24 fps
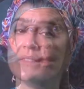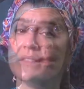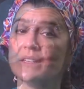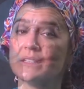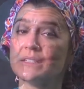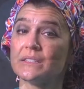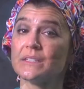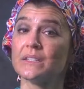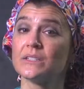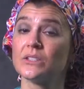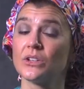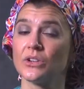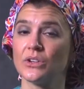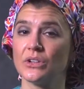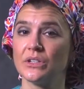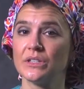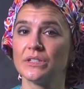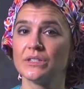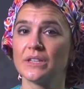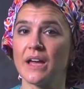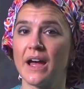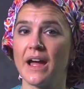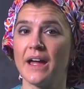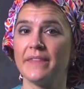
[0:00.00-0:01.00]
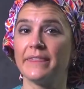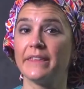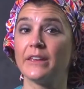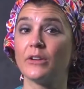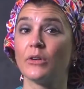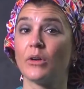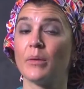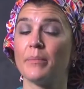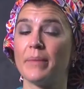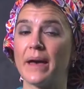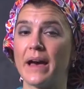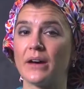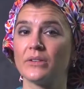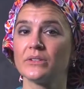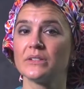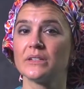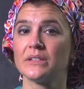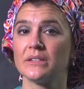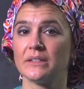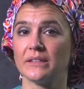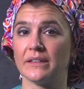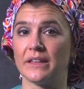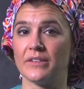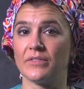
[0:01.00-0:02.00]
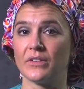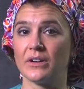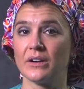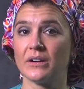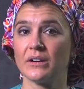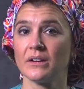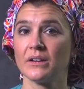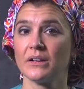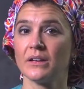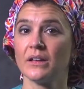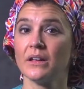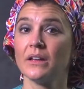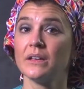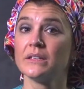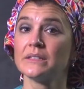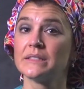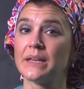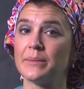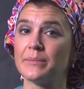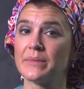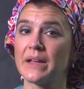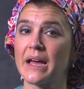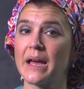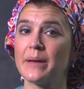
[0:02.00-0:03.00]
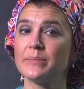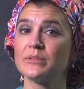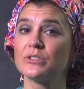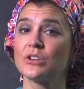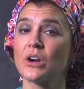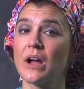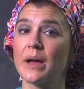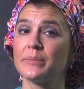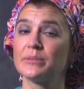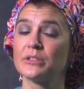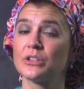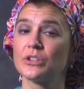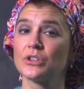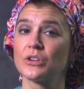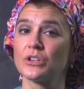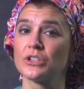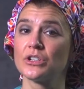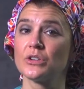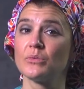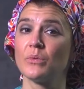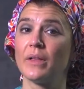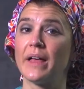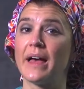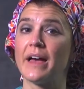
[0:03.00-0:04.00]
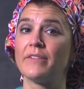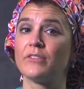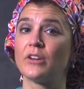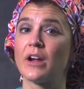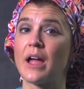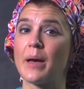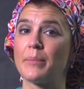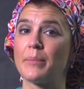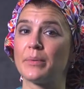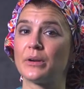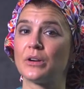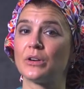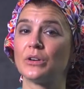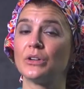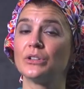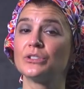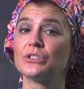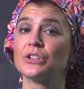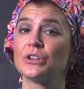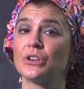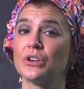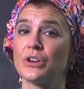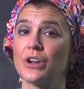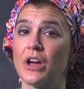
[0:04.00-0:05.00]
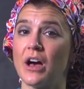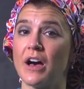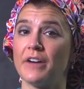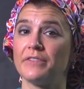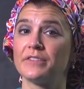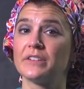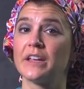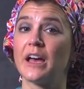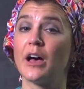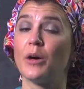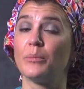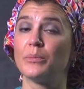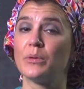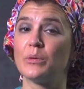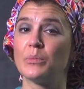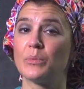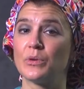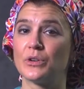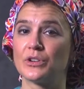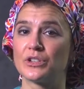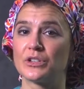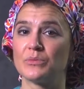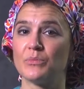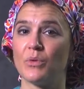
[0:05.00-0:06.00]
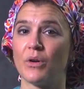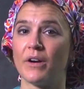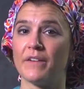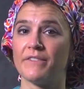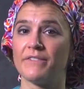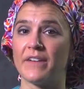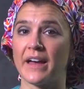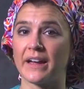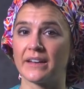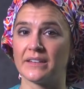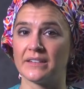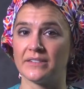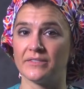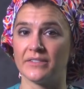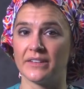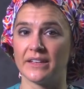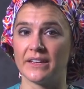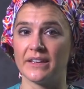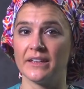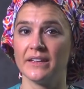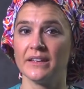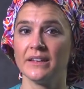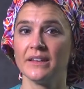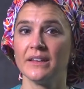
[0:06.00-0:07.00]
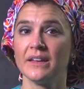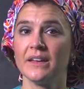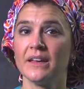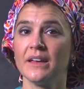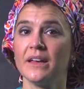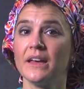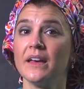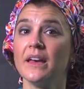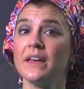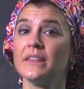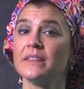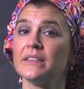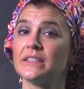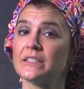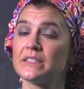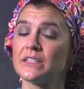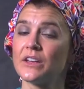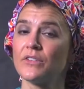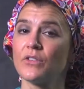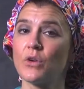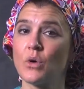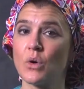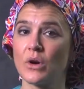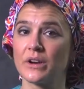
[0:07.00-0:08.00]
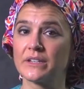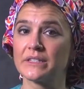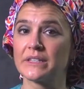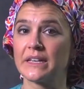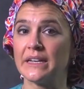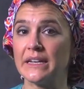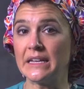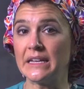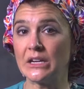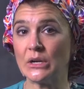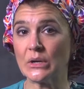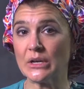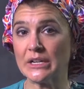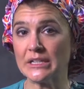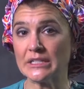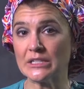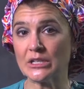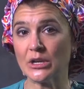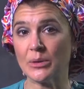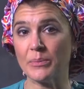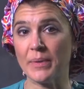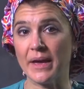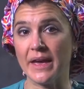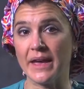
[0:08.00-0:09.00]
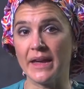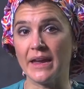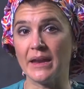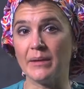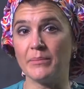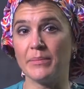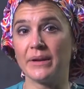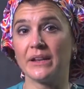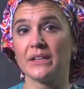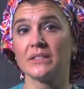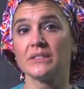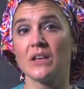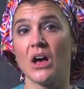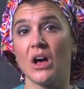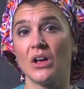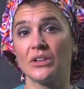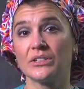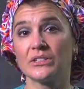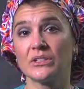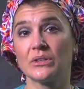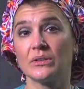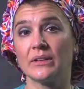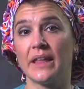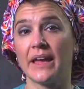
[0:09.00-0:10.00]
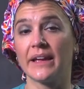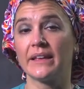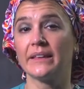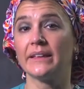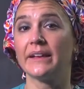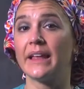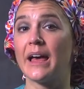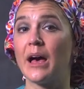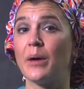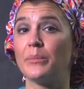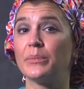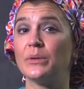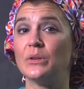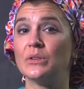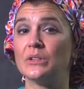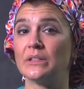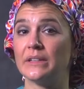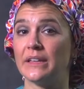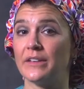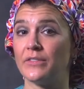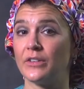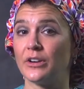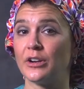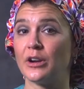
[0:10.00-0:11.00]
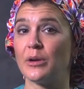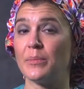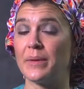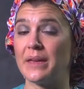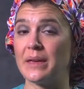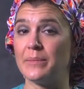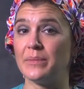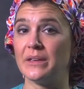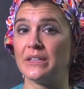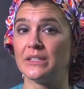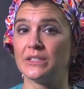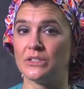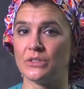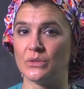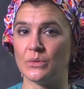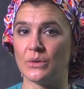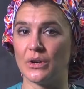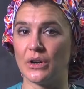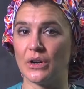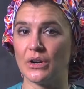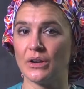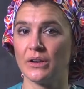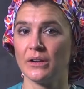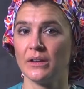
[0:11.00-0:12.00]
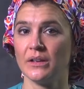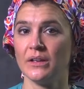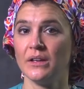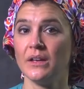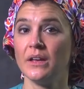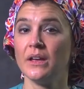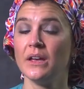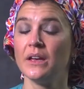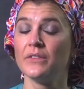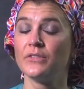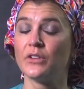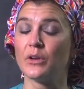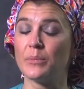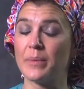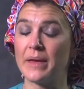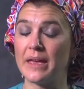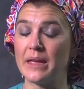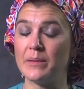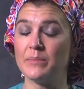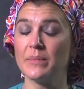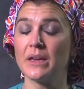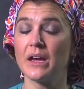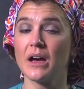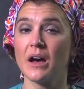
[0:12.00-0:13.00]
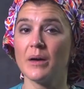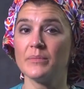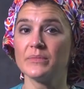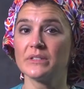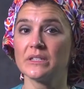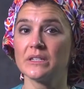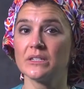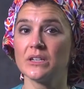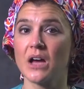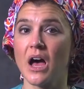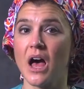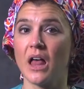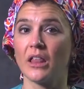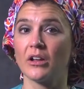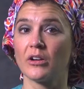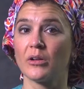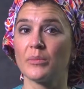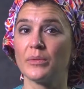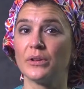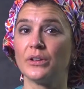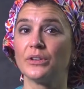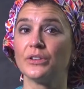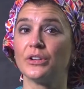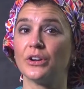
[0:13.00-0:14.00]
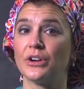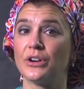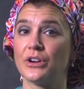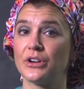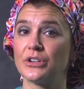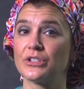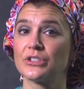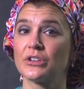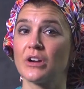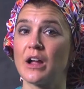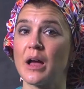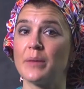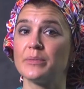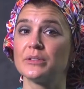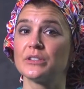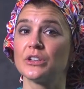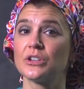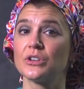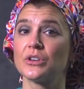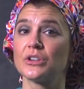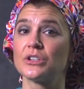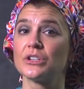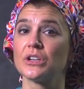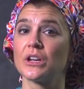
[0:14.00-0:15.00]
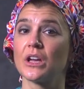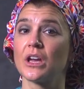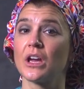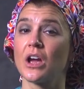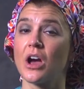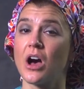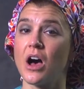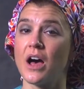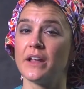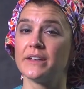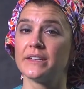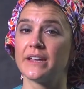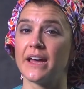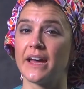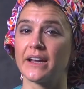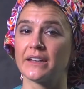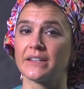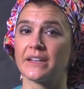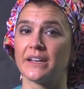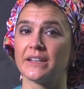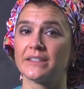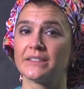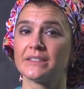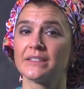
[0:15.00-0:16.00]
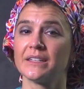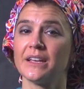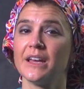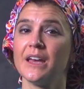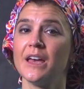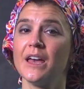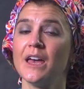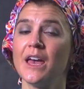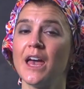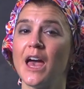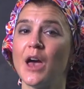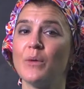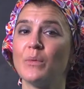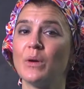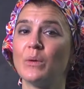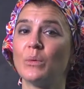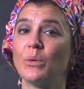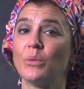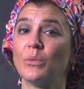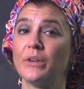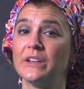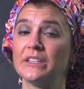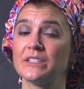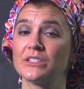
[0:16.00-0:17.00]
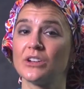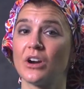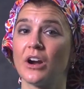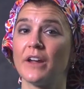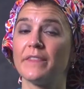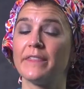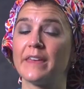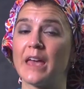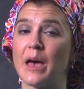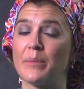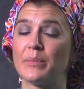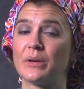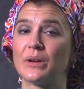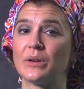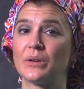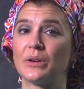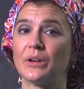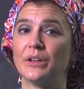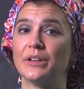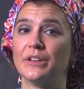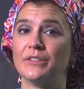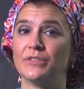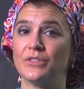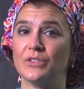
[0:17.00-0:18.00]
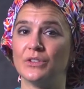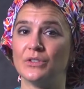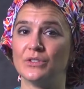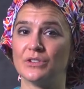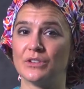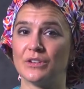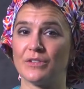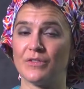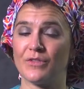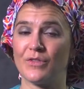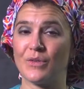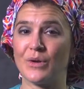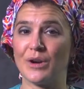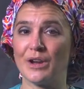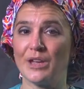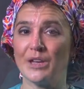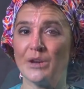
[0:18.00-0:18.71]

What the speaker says: This is a good sign that you're about to deliver. Sometimes your obstetrician will have your epidural turned off to help you push more effectively. This, of course, increase your pain, but is also likely to help you deliver your baby sooner. If your pain becomes intolerable, your nurse or obstetrician can contact us, and we will restart the epidural infusion for